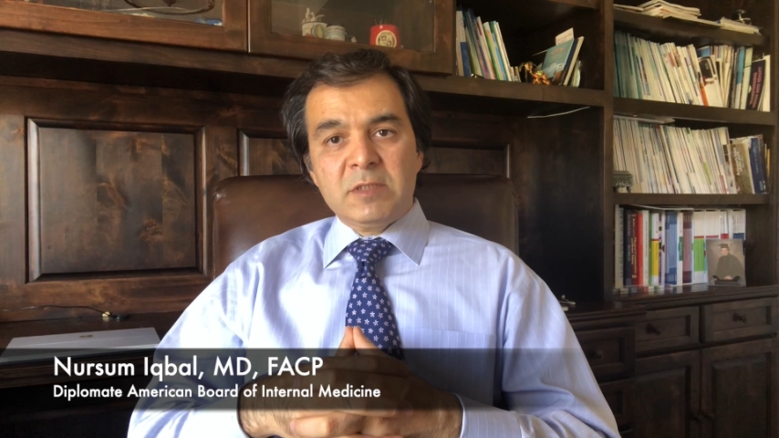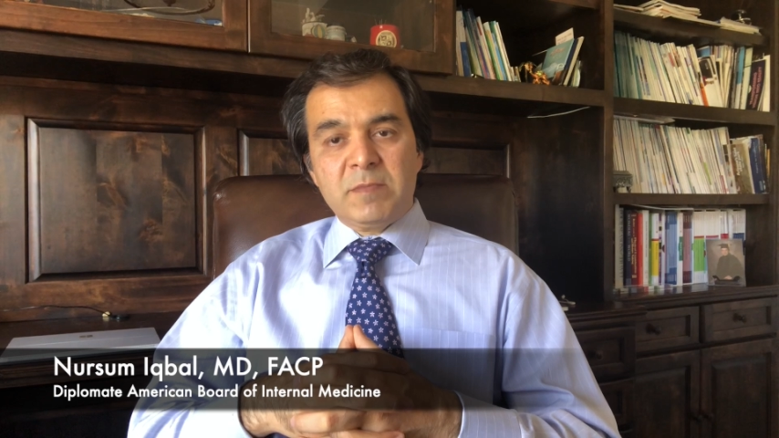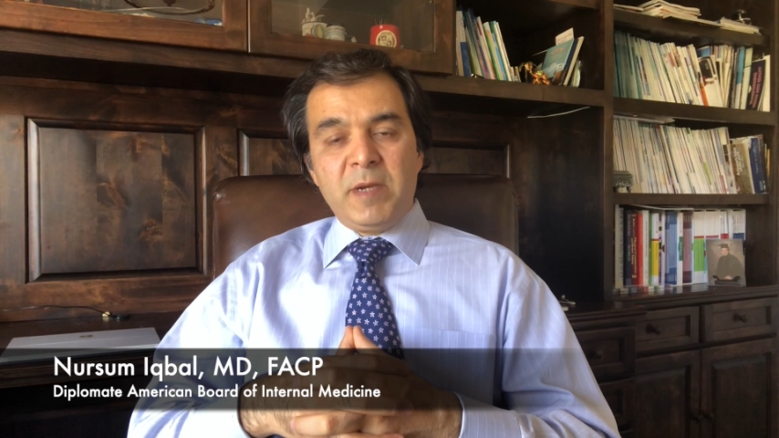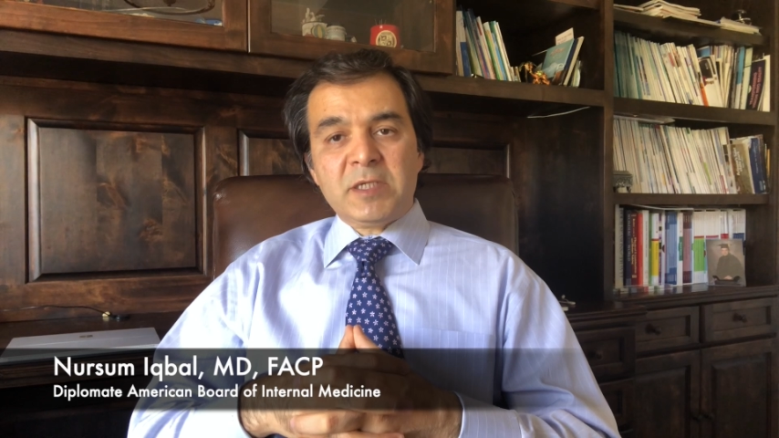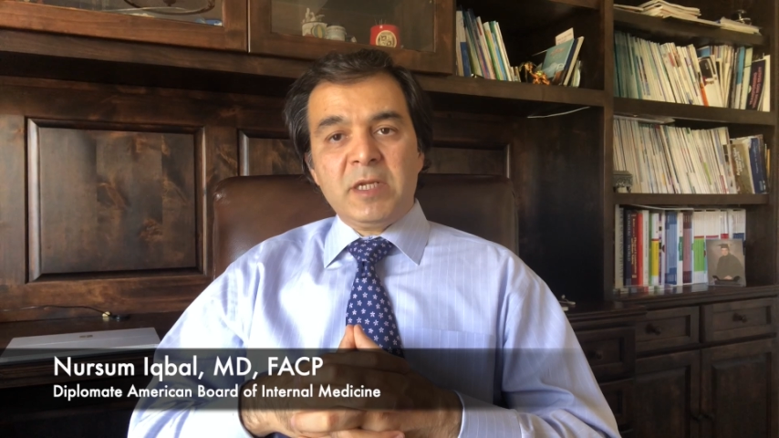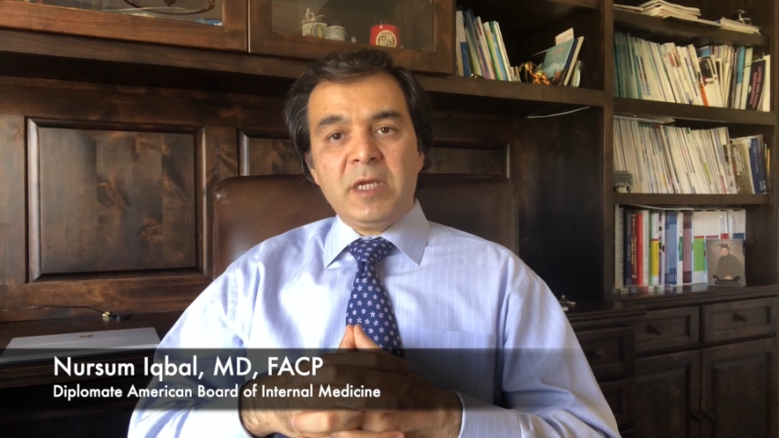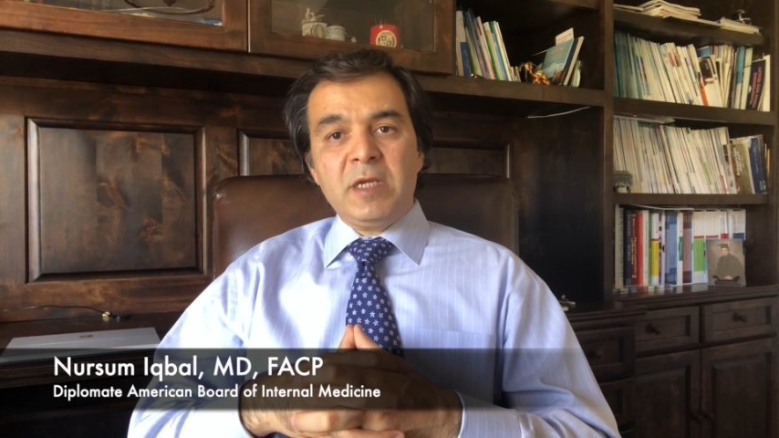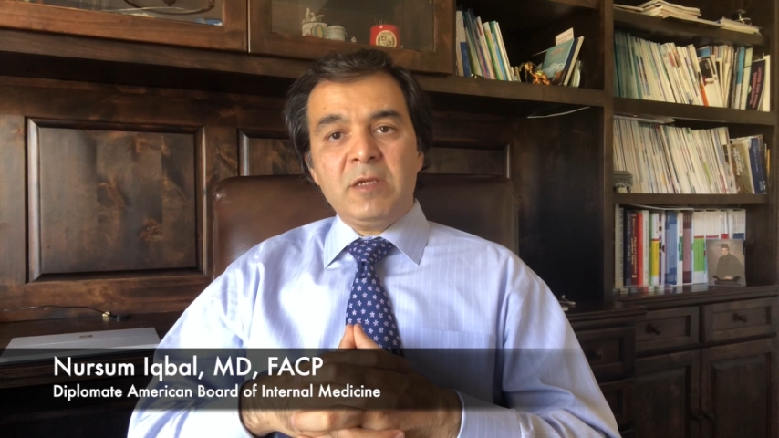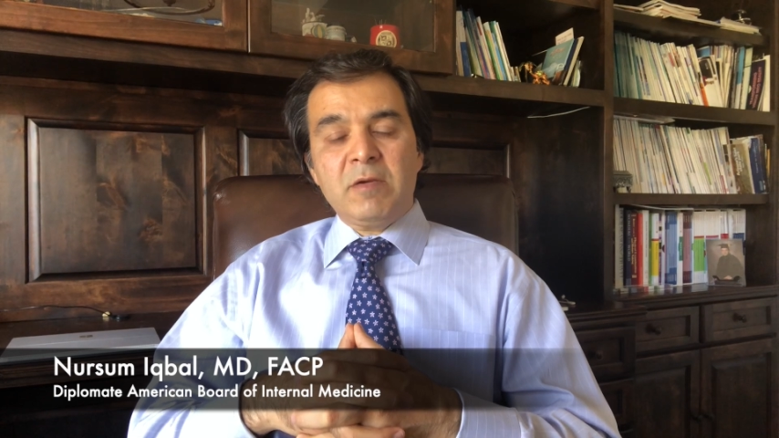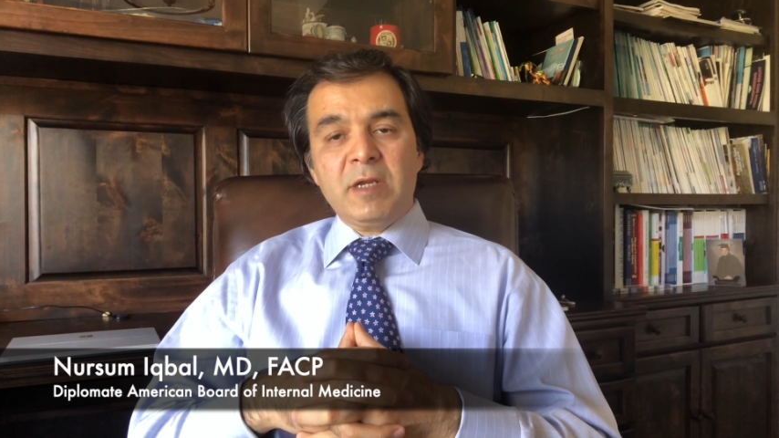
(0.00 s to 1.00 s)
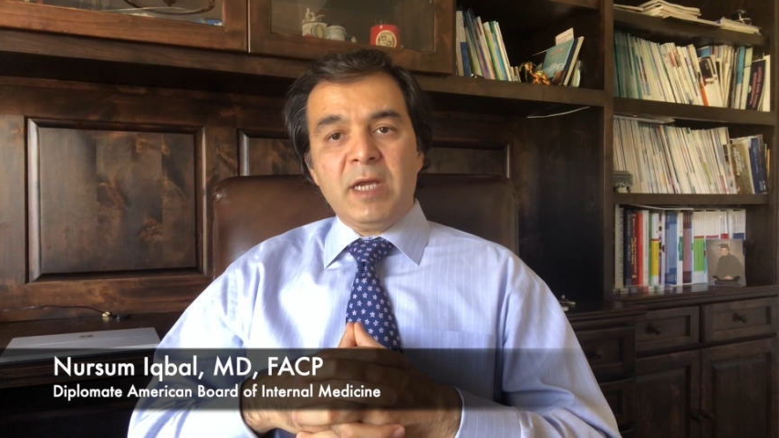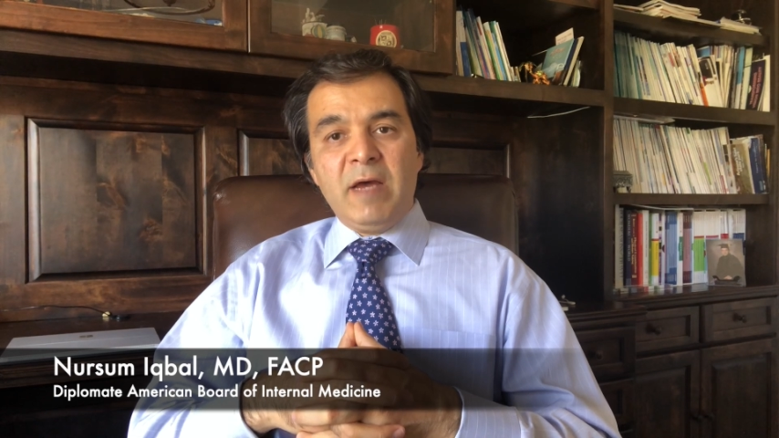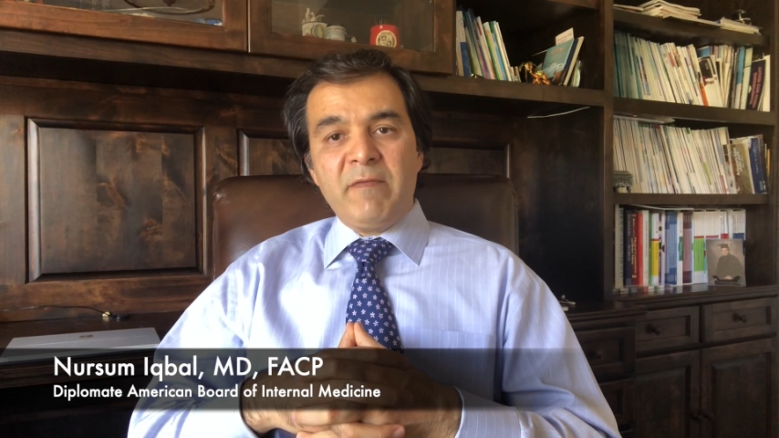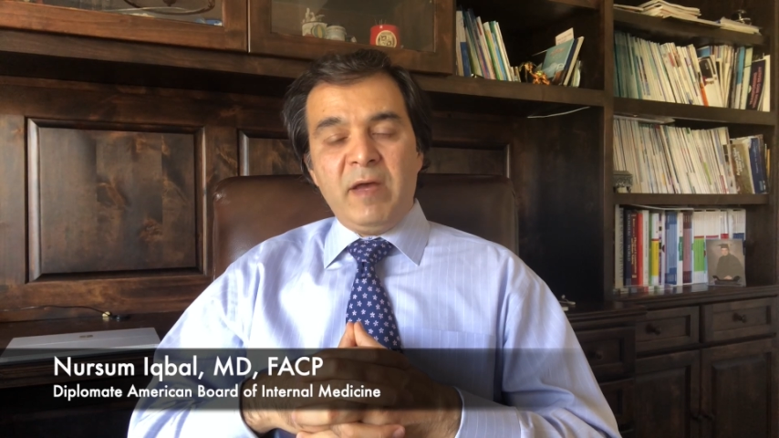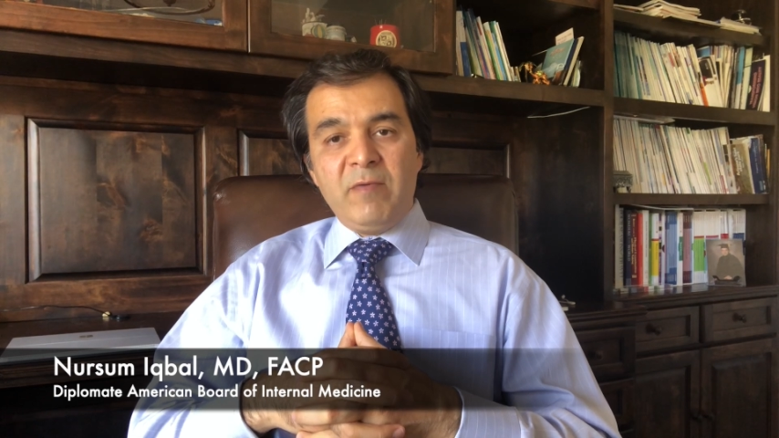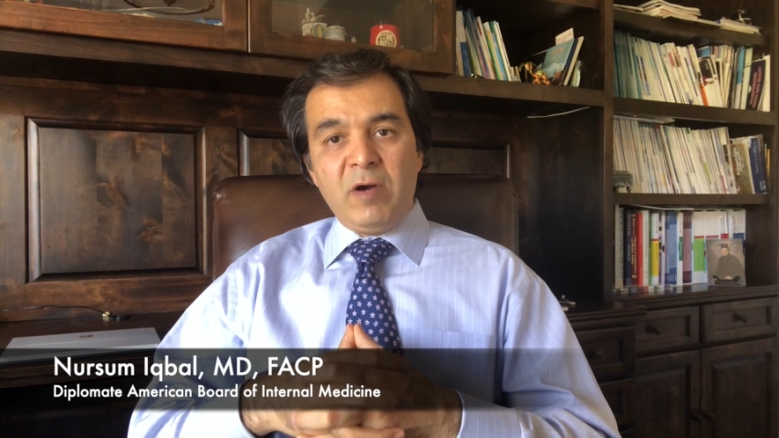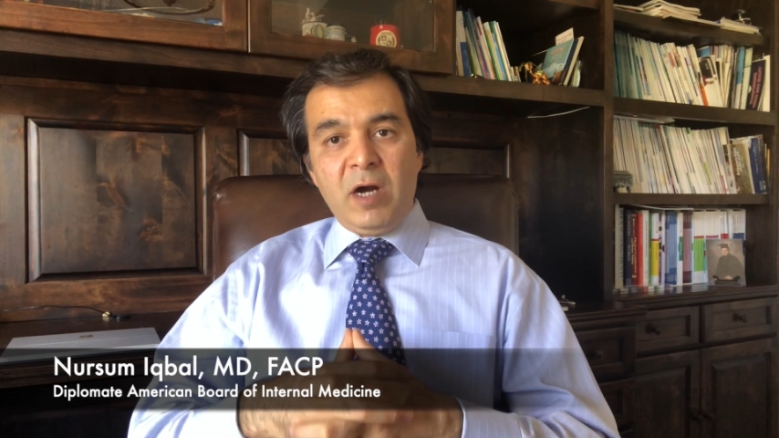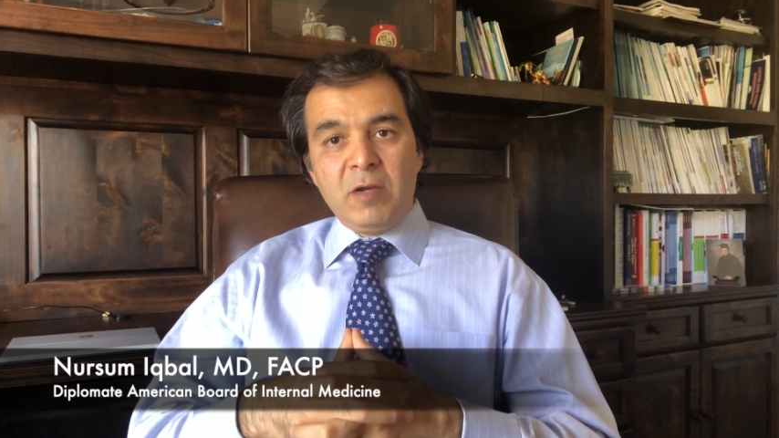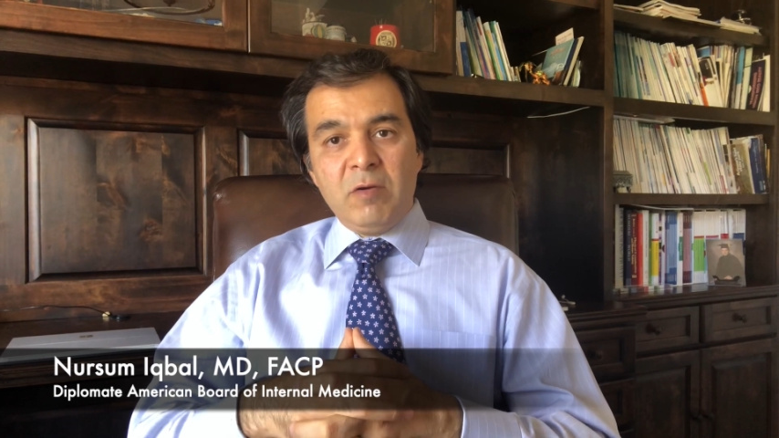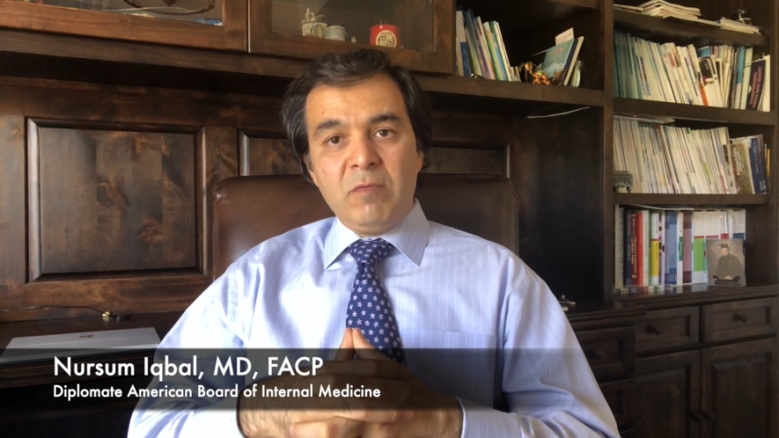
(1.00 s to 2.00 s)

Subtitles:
Especially you can have avocado,